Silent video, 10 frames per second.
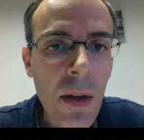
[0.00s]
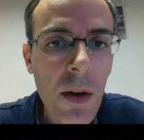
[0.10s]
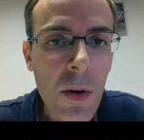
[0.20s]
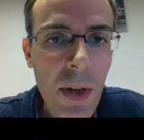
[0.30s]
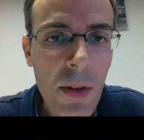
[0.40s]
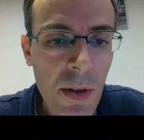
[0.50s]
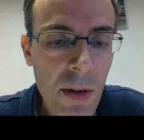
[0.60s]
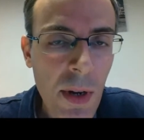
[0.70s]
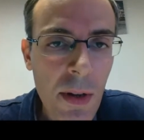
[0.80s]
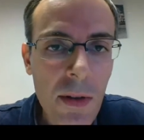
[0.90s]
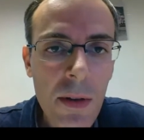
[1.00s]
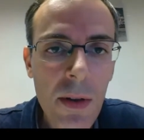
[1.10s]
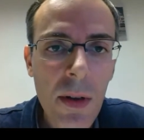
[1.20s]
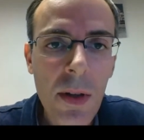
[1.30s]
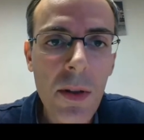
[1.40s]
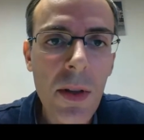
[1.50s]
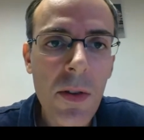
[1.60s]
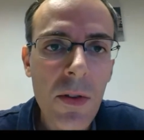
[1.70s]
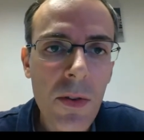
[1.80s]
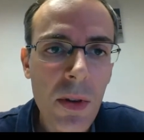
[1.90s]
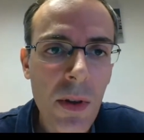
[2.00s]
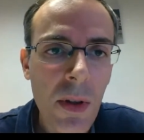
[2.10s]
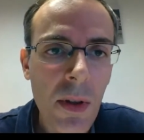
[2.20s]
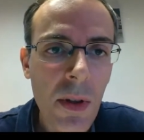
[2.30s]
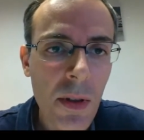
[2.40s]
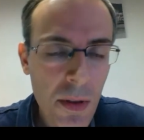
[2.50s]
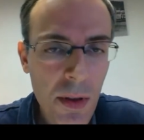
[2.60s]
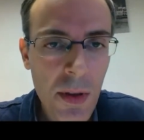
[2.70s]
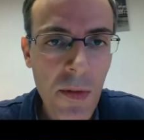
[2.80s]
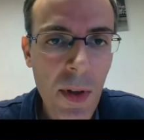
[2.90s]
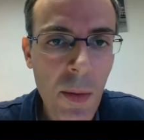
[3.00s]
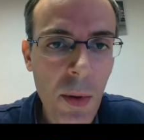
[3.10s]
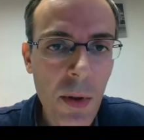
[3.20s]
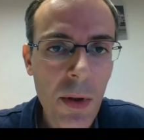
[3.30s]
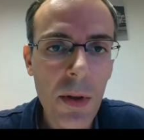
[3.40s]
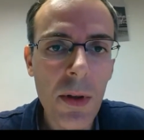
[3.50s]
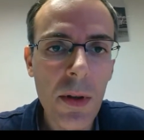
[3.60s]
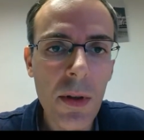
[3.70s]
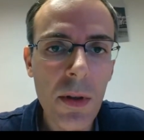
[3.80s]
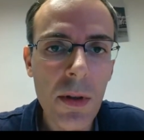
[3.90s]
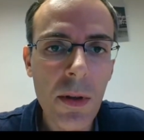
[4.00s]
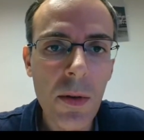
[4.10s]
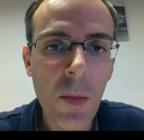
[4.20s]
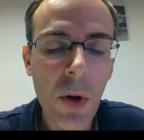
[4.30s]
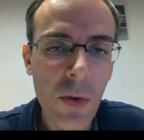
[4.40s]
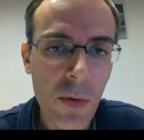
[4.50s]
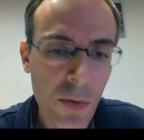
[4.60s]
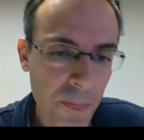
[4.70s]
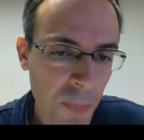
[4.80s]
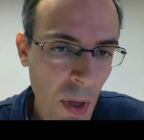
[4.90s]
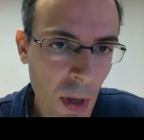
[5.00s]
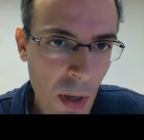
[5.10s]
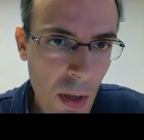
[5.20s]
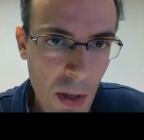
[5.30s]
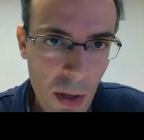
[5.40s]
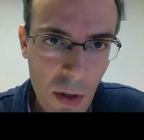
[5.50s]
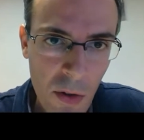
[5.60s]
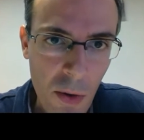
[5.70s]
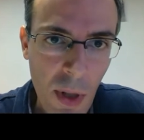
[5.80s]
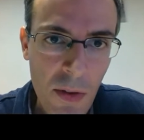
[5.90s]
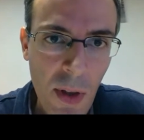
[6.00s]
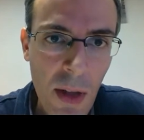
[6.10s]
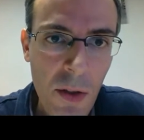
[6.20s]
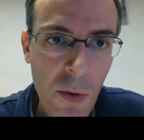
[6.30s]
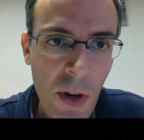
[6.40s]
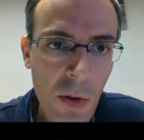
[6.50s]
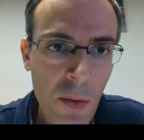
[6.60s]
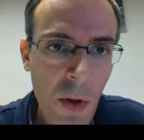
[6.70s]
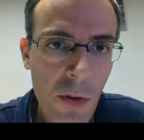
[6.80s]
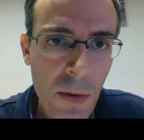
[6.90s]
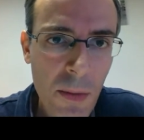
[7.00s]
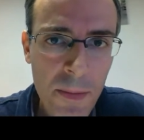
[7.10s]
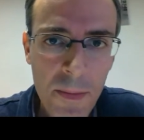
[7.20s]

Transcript: write here and it's the available module. So let's add the threshold module.